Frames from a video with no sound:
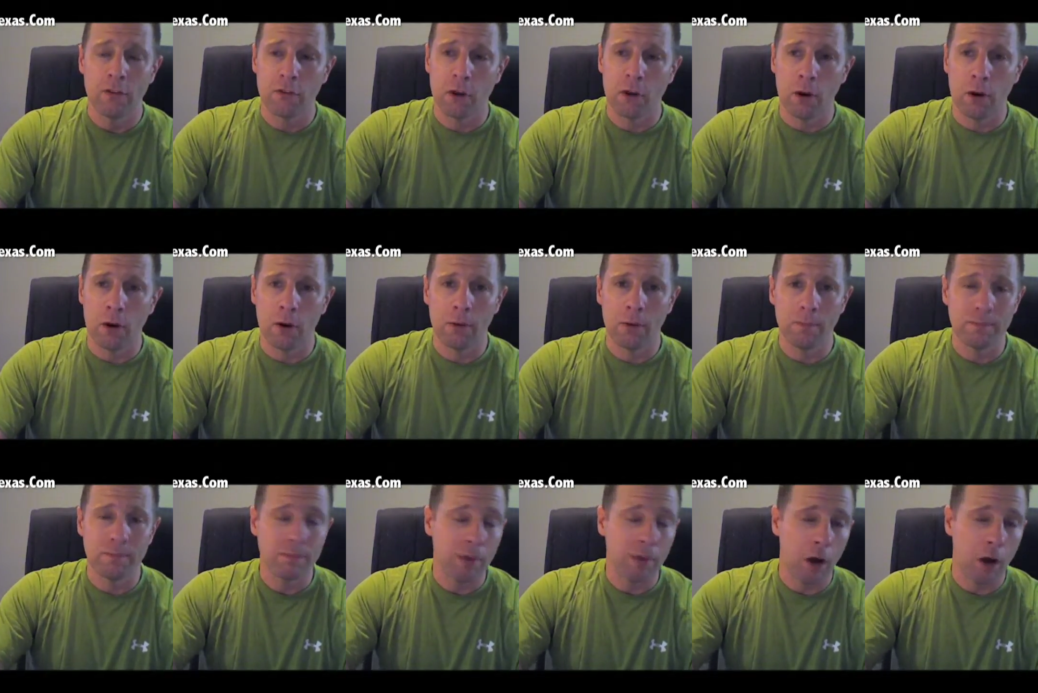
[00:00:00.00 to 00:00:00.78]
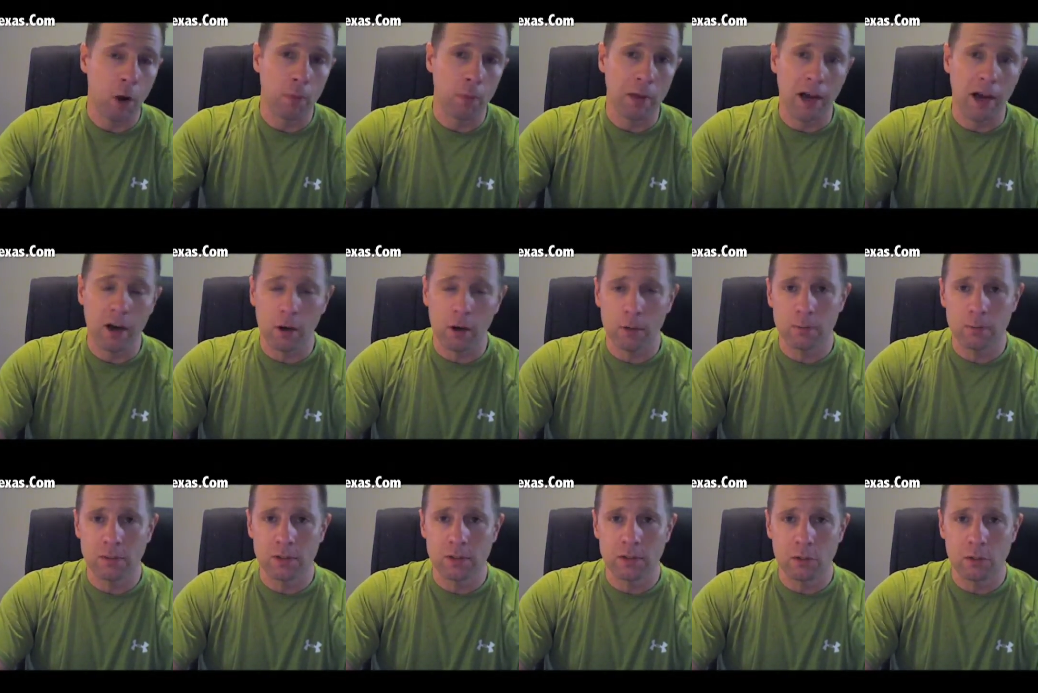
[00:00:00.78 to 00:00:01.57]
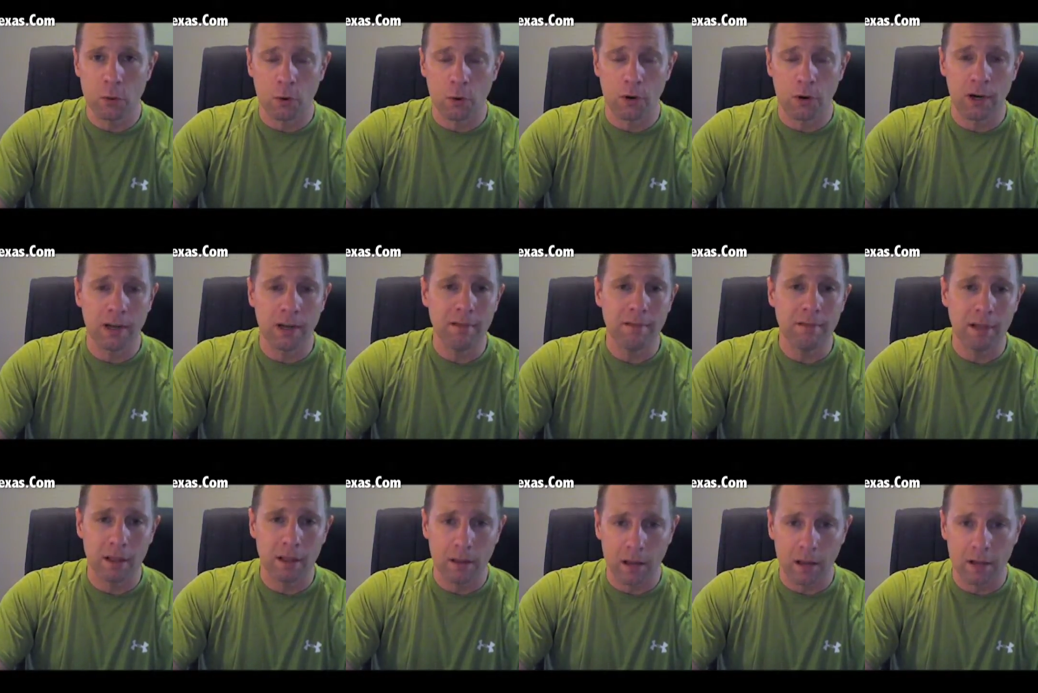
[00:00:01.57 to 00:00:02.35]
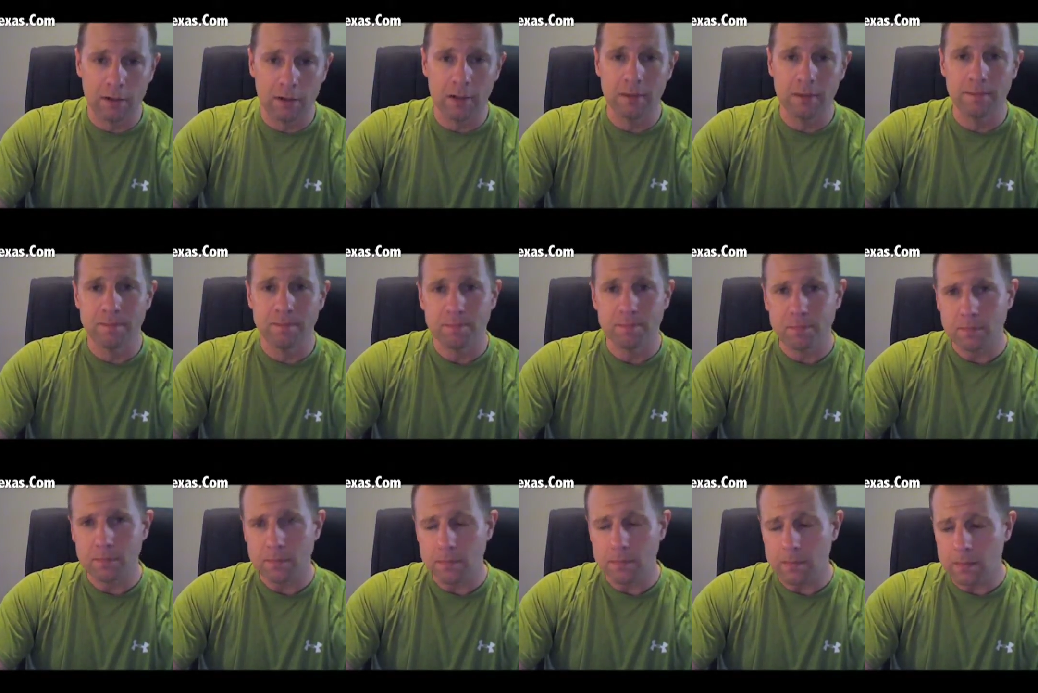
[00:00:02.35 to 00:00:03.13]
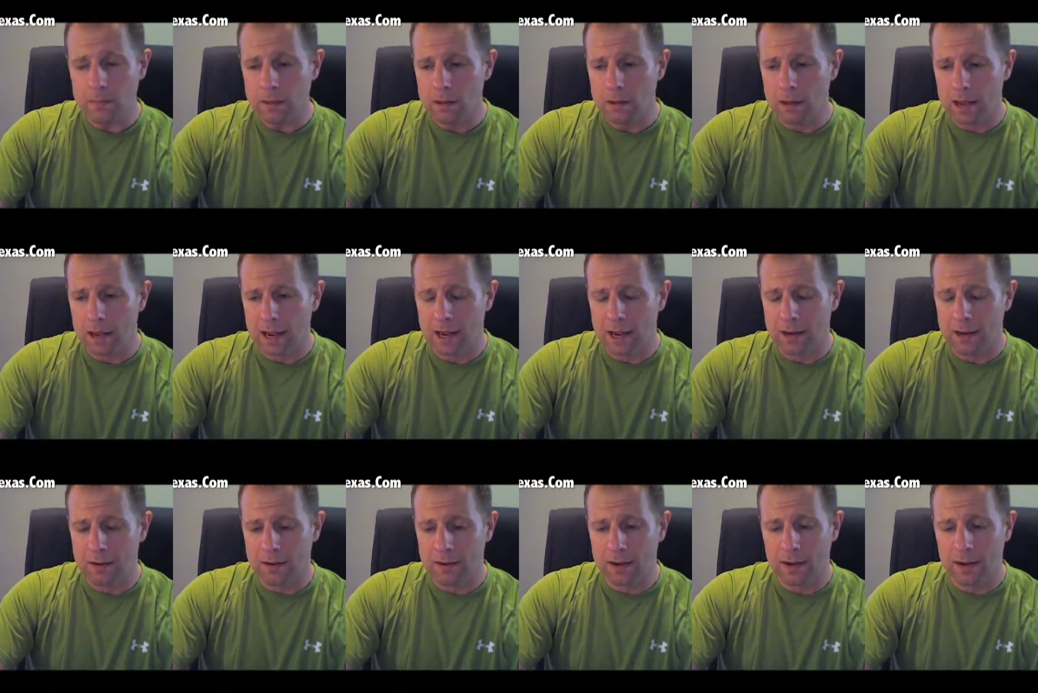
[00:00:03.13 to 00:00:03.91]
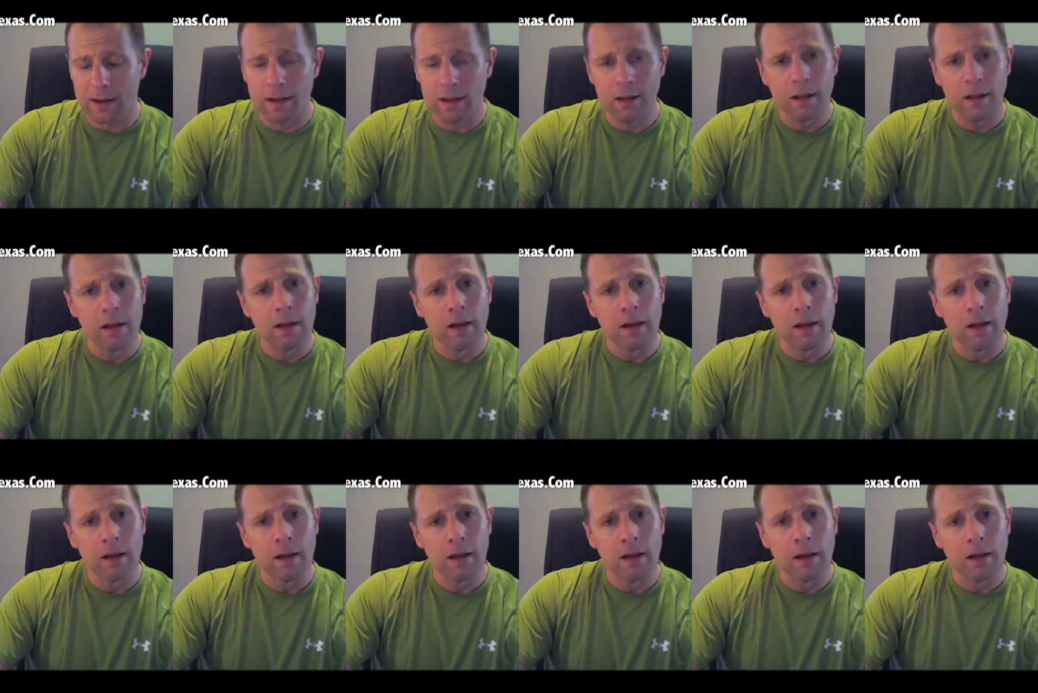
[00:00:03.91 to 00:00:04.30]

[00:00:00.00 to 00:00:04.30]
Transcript: So I hope that helps, Tori in London. And